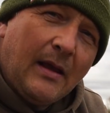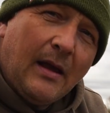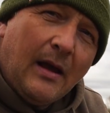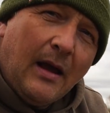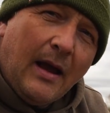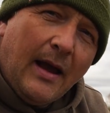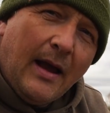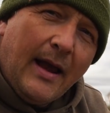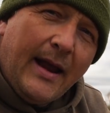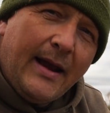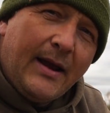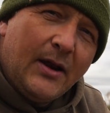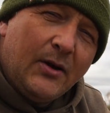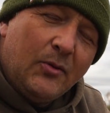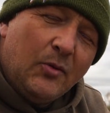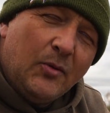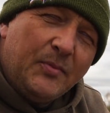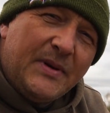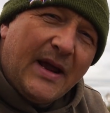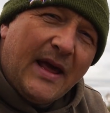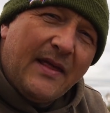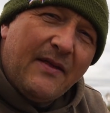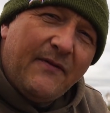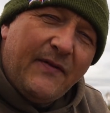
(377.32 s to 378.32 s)
I ain't going to
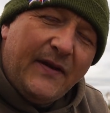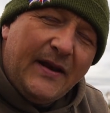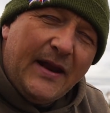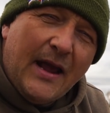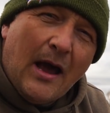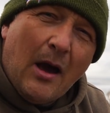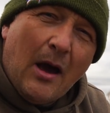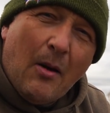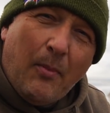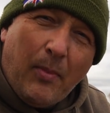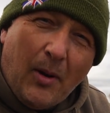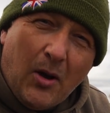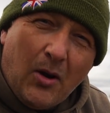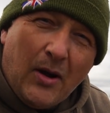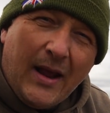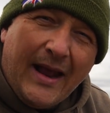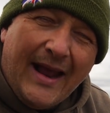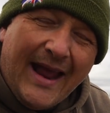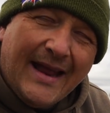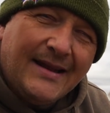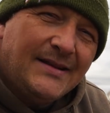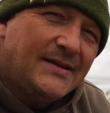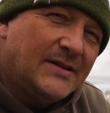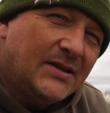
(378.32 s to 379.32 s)
update the video blog
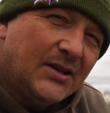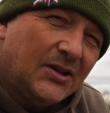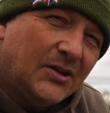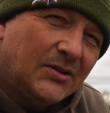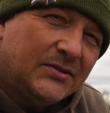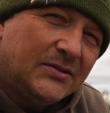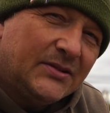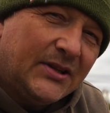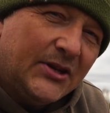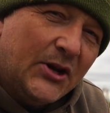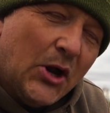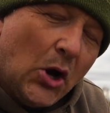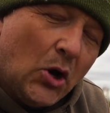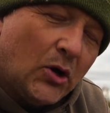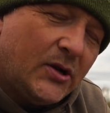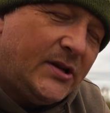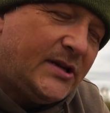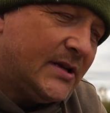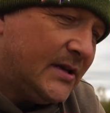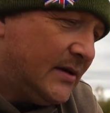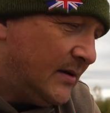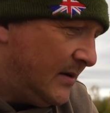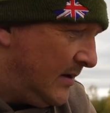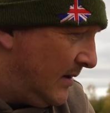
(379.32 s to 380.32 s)
again till tonight.
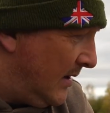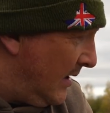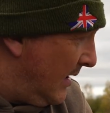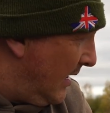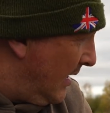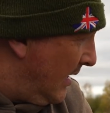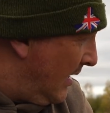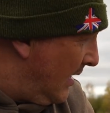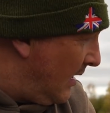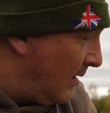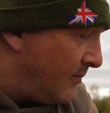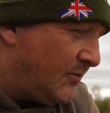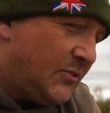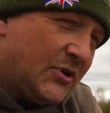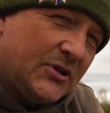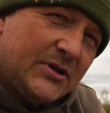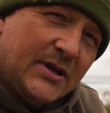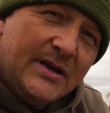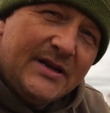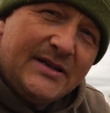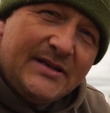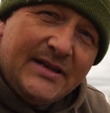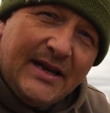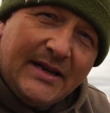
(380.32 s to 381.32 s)
I'm just
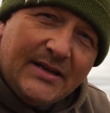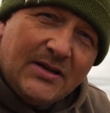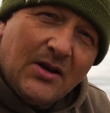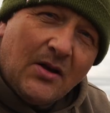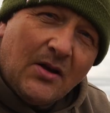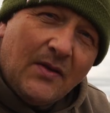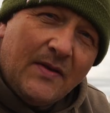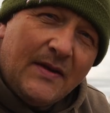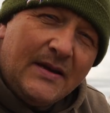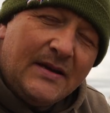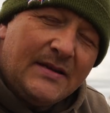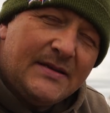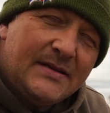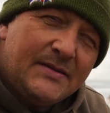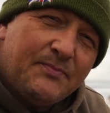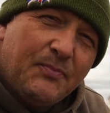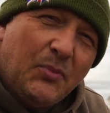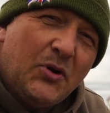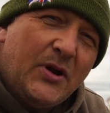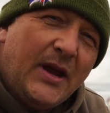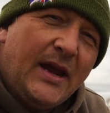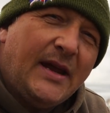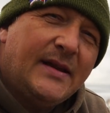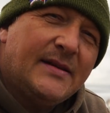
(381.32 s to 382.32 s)
going to sit on this
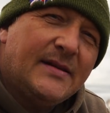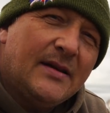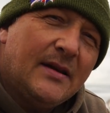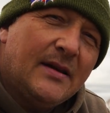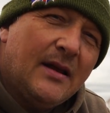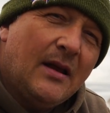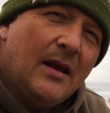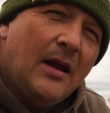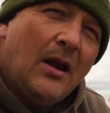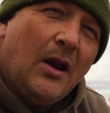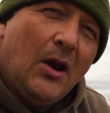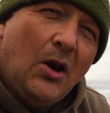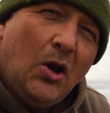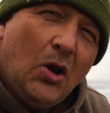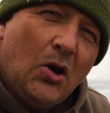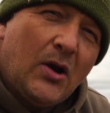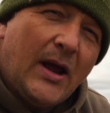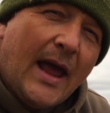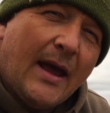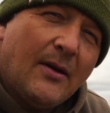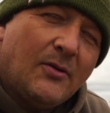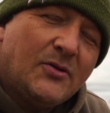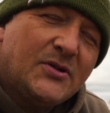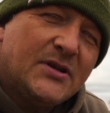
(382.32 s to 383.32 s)
bucket, look
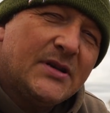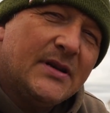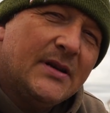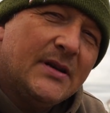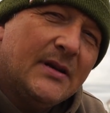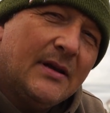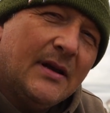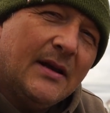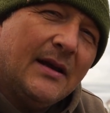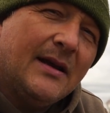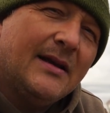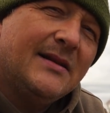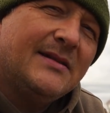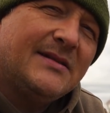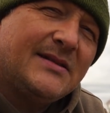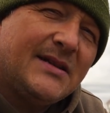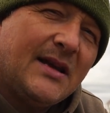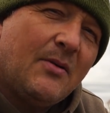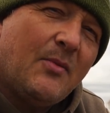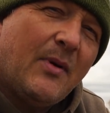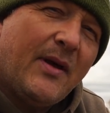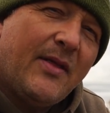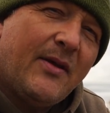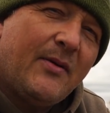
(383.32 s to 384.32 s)
out and see
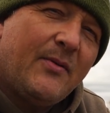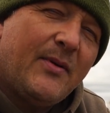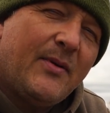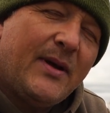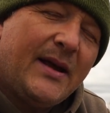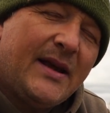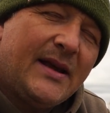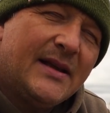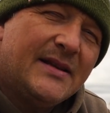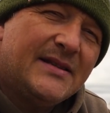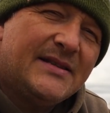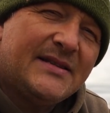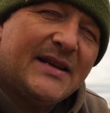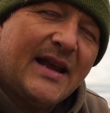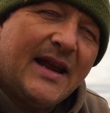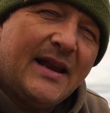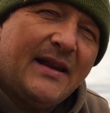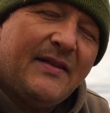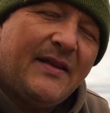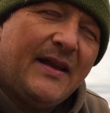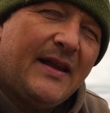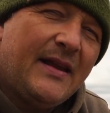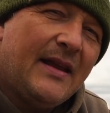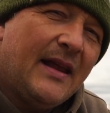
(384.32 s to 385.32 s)
whether we can see
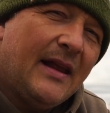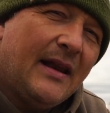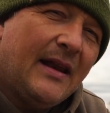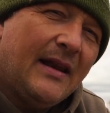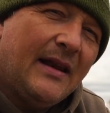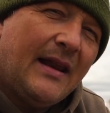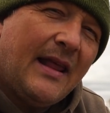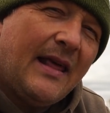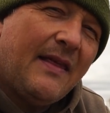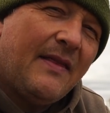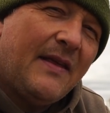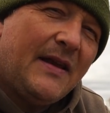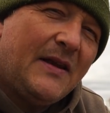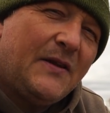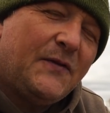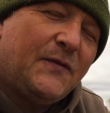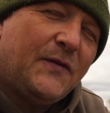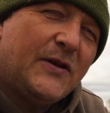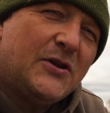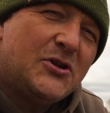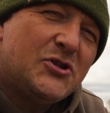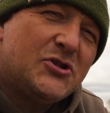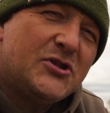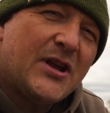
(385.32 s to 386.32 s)
anything, let these
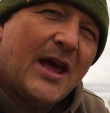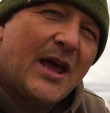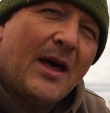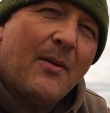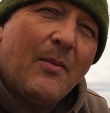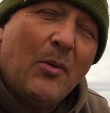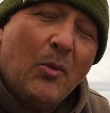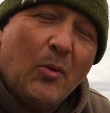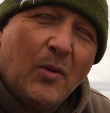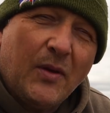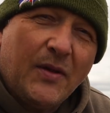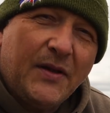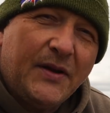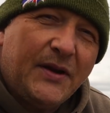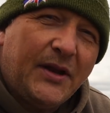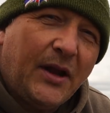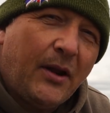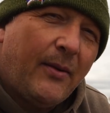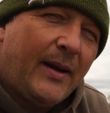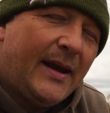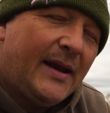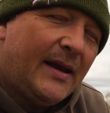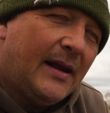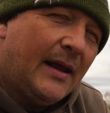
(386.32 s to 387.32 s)
fish tell me what they're
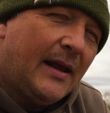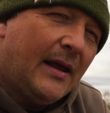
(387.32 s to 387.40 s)
doing,